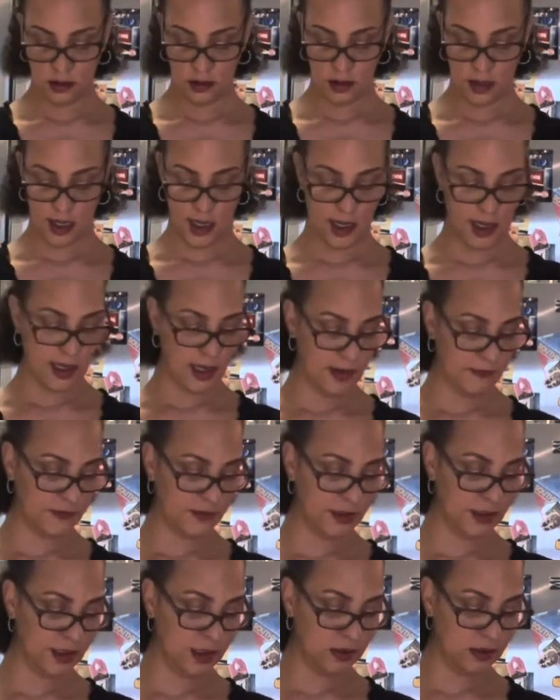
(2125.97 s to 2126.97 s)
I have
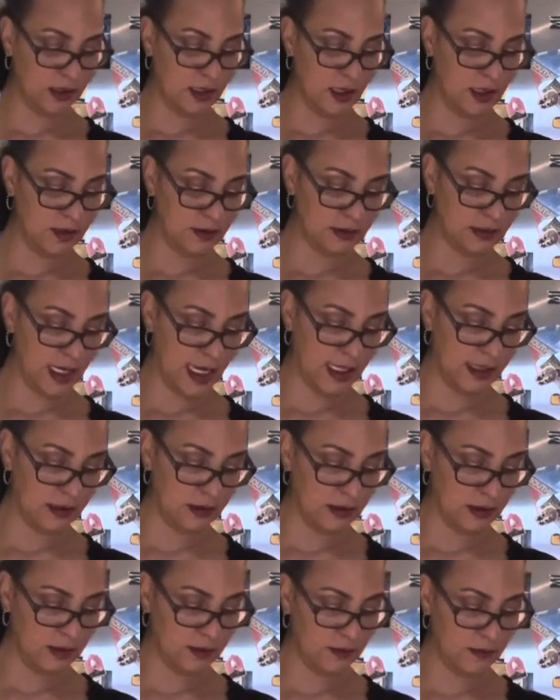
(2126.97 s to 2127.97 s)
to get those out of
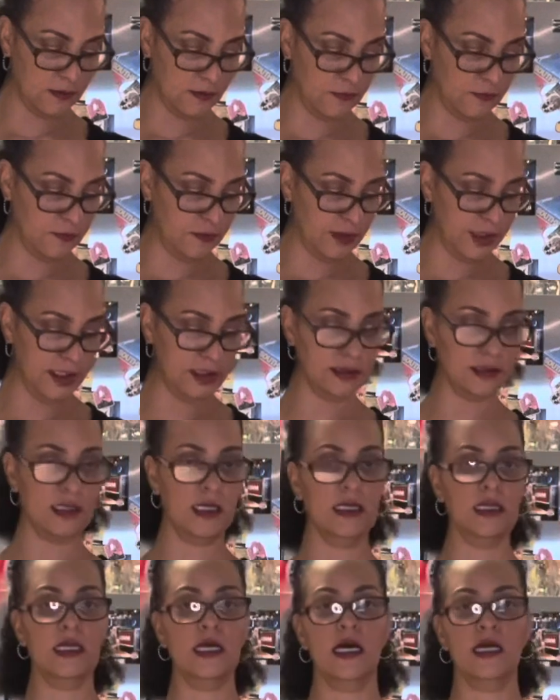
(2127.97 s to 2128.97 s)
the freezer
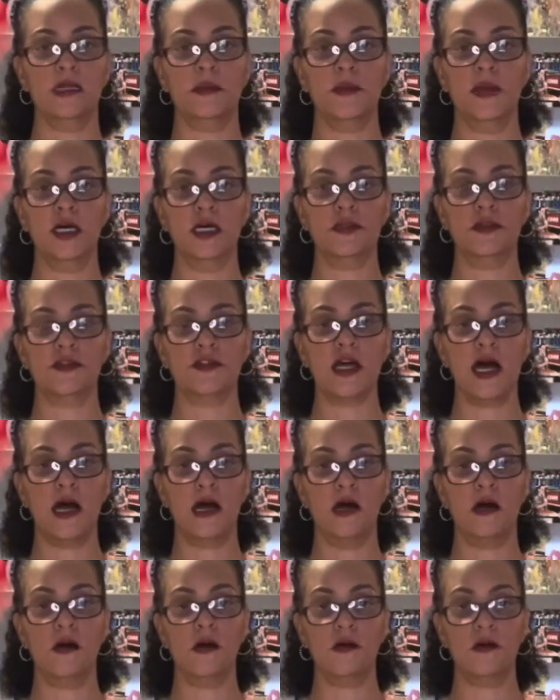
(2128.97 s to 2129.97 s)
and let them
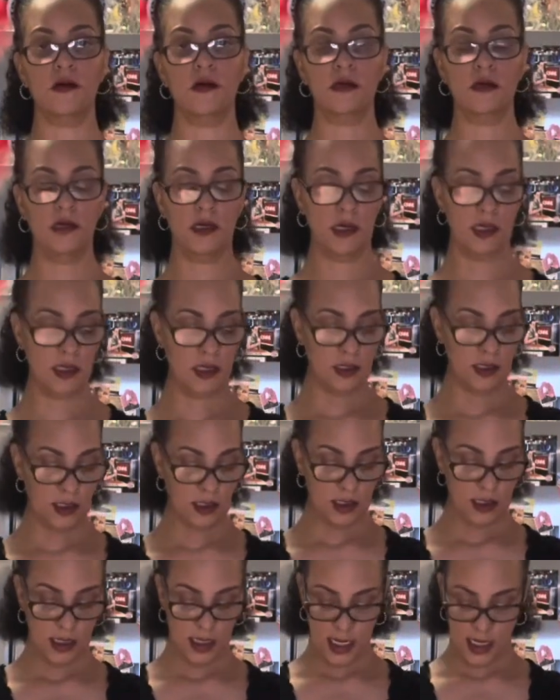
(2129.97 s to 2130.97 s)
unthaw.
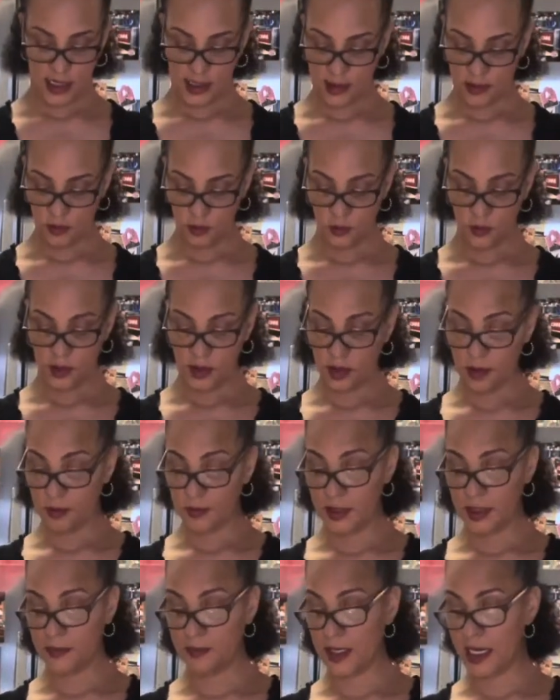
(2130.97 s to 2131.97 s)
And we'll
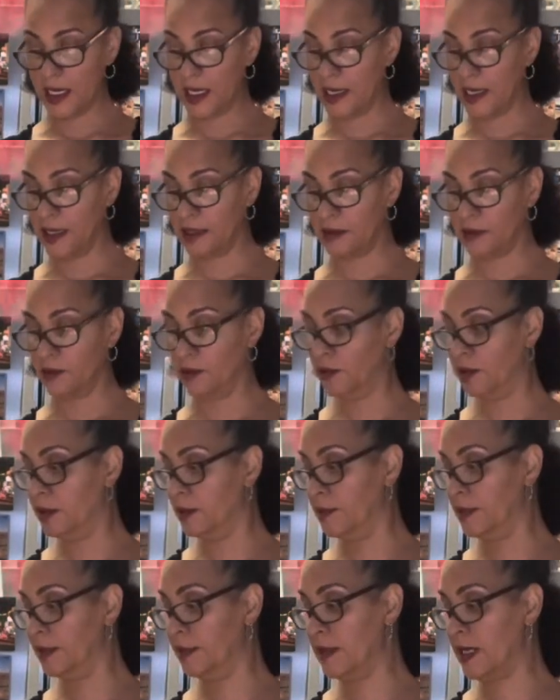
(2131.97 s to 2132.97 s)
be back.
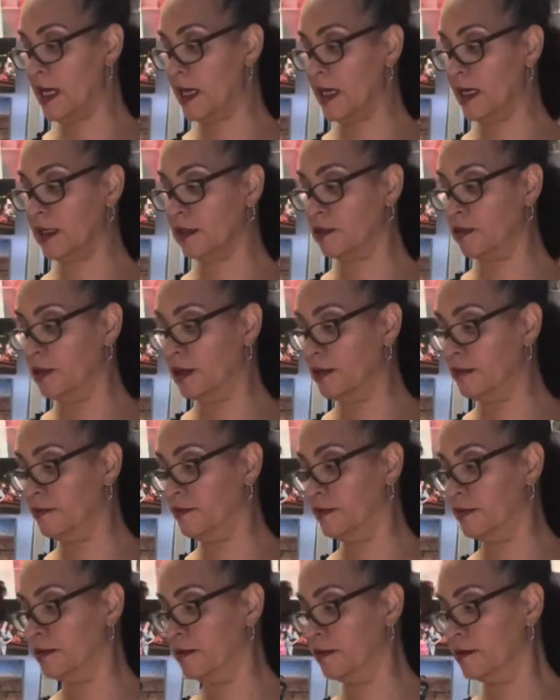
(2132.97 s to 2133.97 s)
We'll be back with
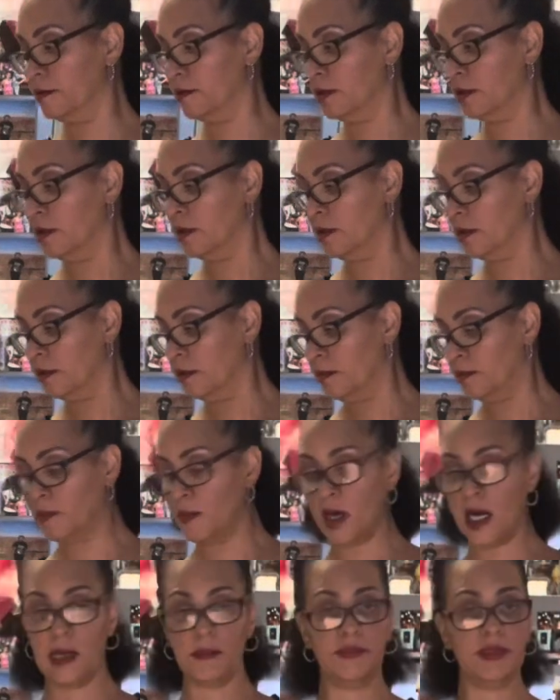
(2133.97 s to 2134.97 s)

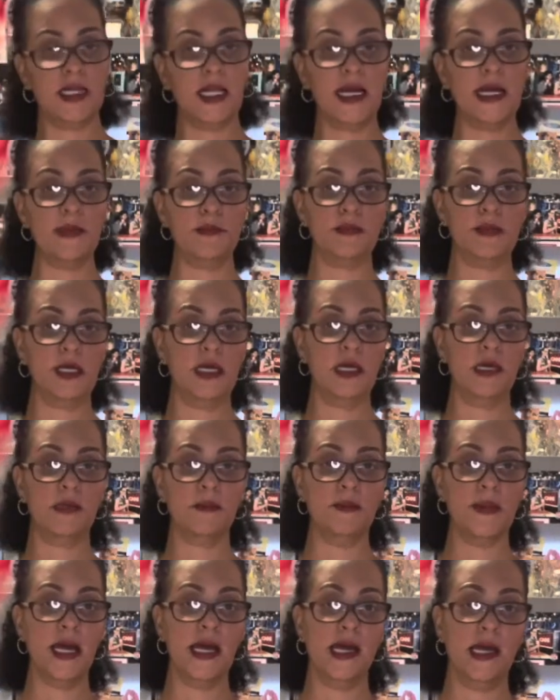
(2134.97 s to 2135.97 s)
my plate
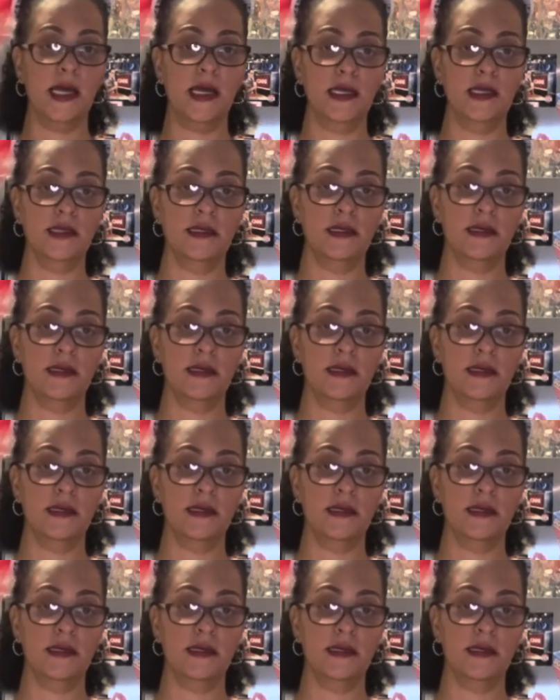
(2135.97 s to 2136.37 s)
being made.